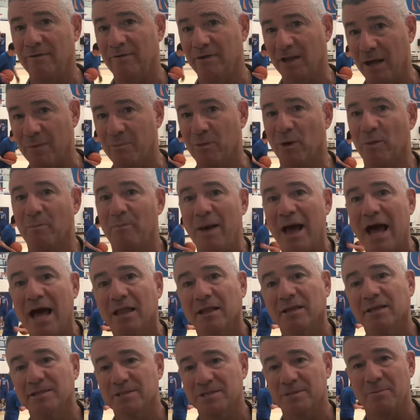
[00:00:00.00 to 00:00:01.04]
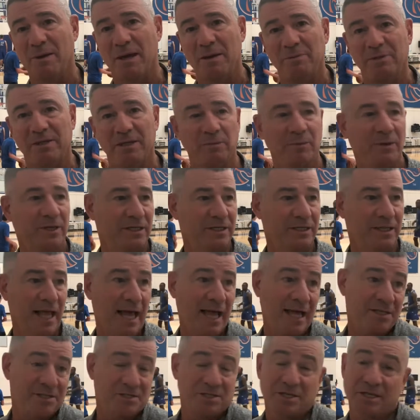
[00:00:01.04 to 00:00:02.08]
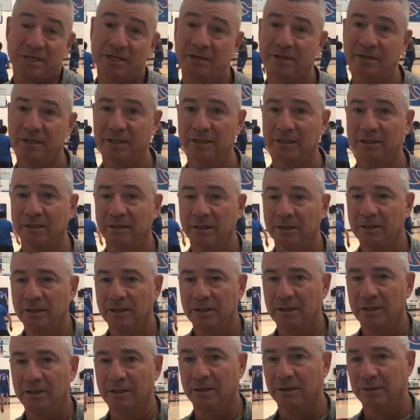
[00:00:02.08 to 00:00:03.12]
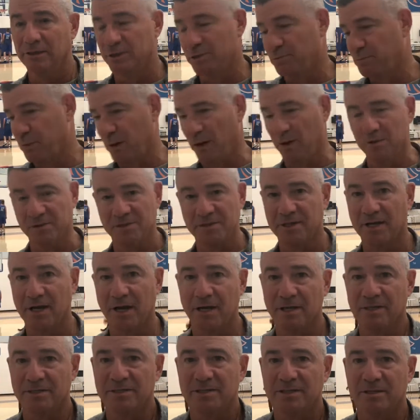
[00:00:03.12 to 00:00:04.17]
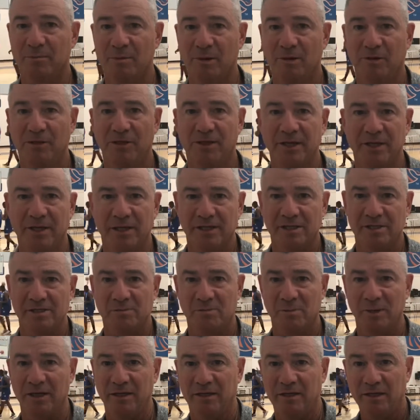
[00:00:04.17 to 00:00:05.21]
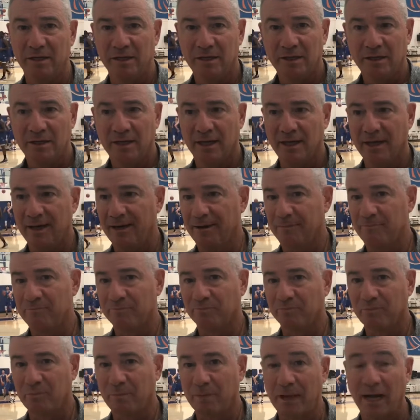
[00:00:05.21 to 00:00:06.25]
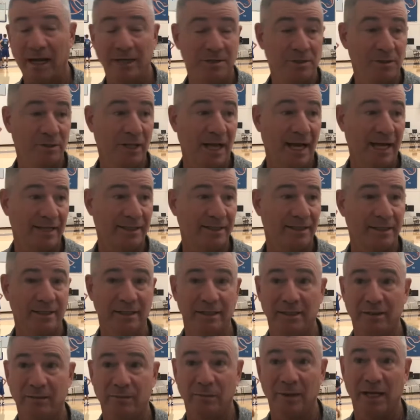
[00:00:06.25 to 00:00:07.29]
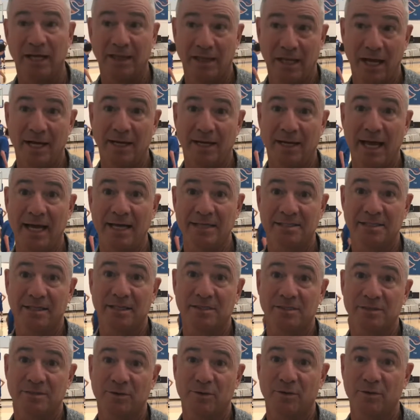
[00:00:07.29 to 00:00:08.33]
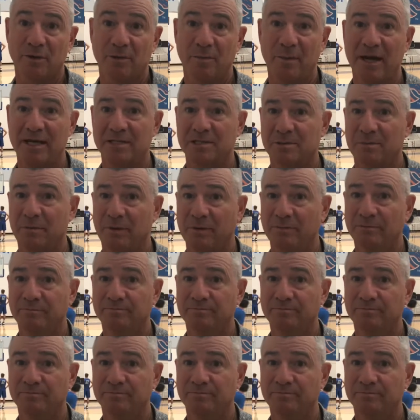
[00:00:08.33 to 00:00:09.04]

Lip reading: have a lot more balance maybe than we did last year, and you know, there's pros and cons to both things, but. I do like we got a lot of guys that can score the basketball.